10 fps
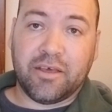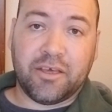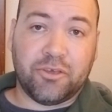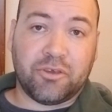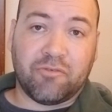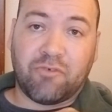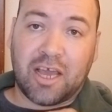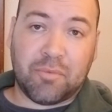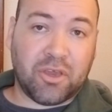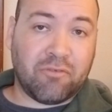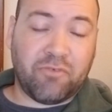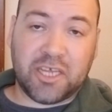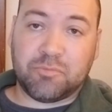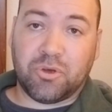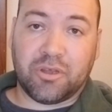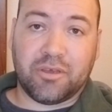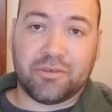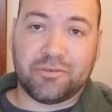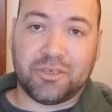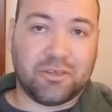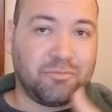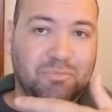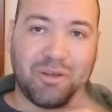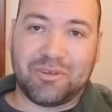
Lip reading: You can find me on Facebook, pretty